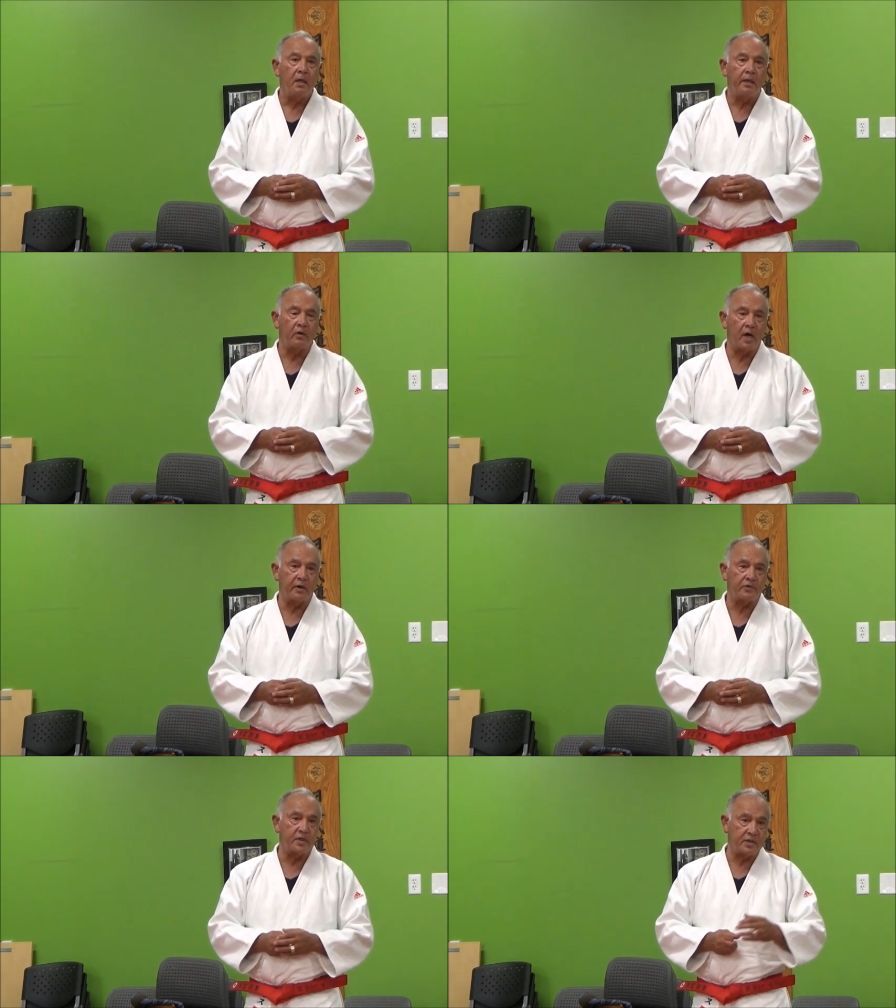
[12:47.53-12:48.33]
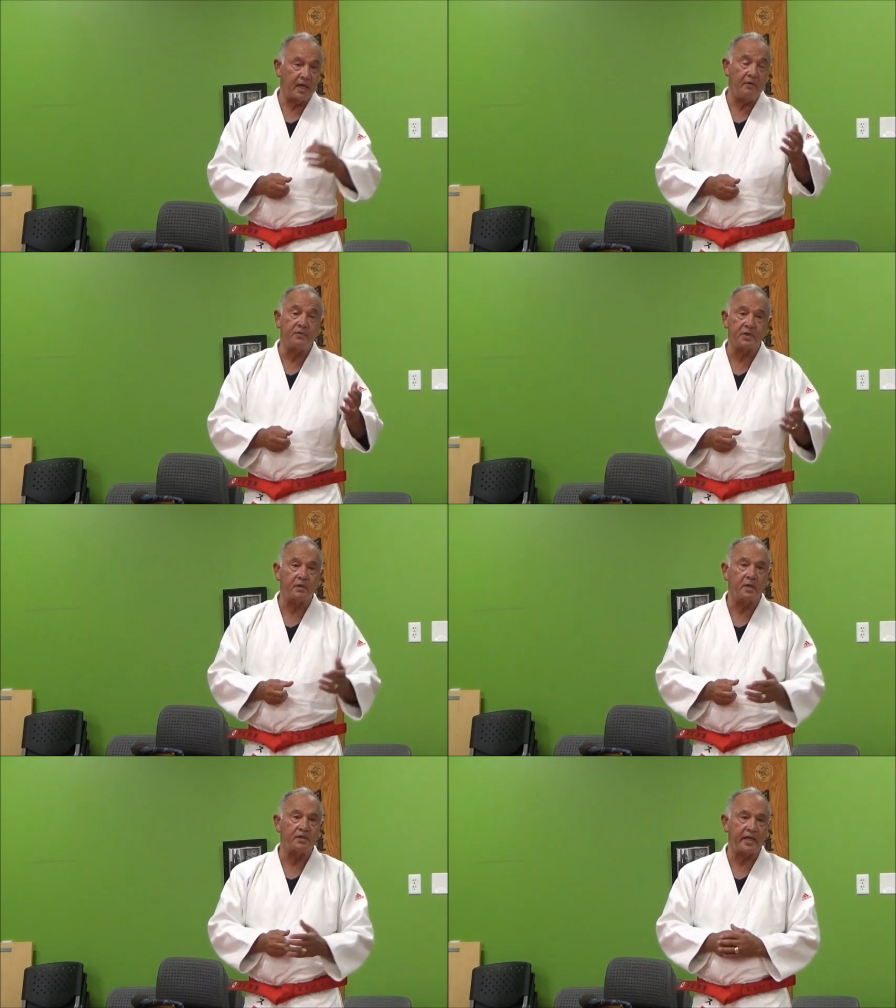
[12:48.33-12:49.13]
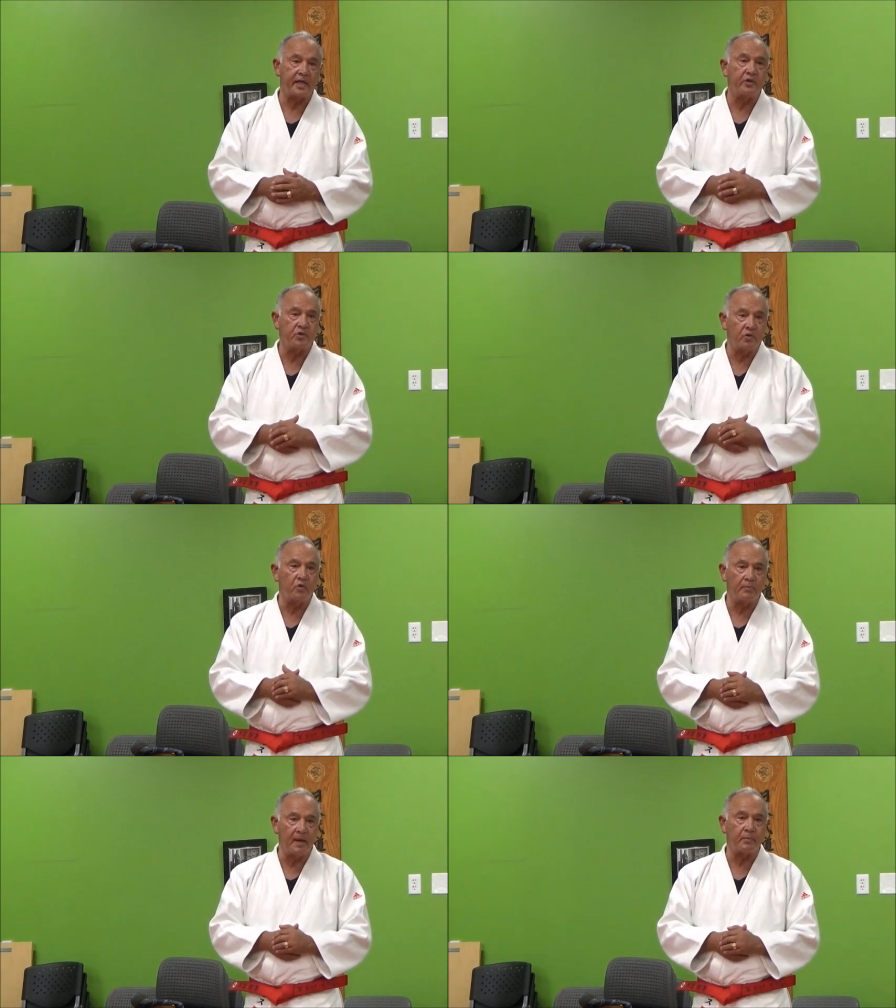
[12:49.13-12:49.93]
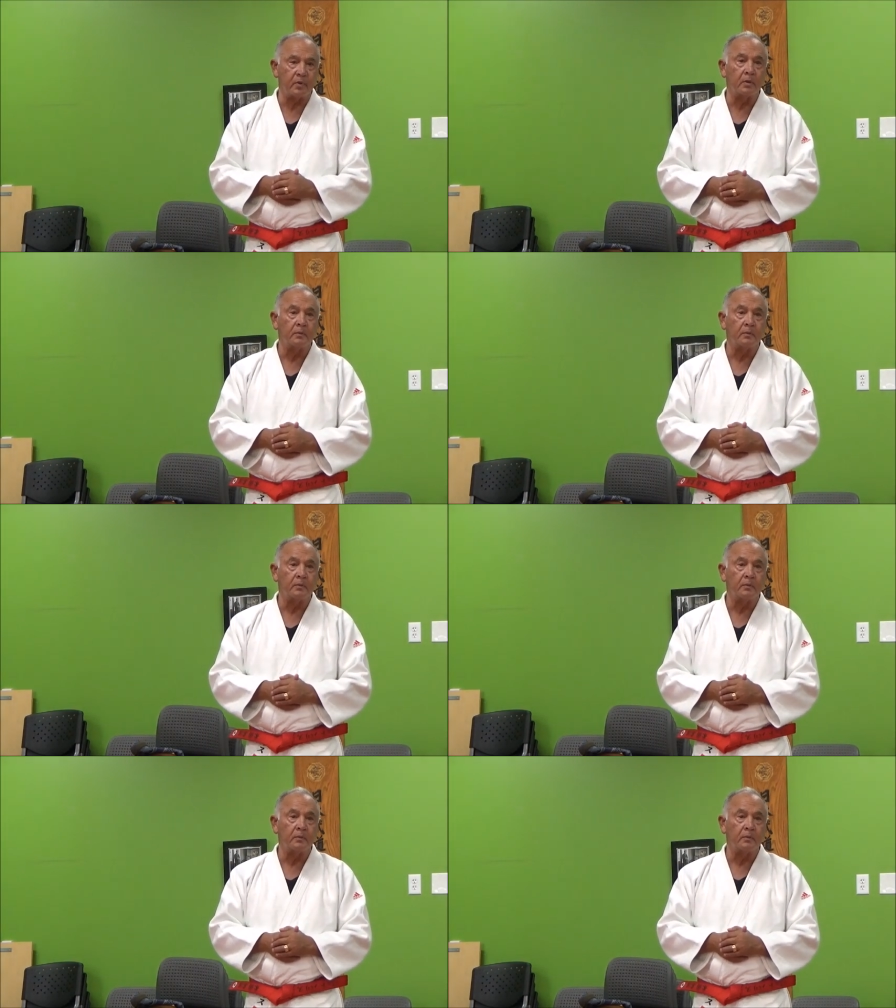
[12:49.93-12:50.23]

And Okano Sensei, he was a Seiki Juku member.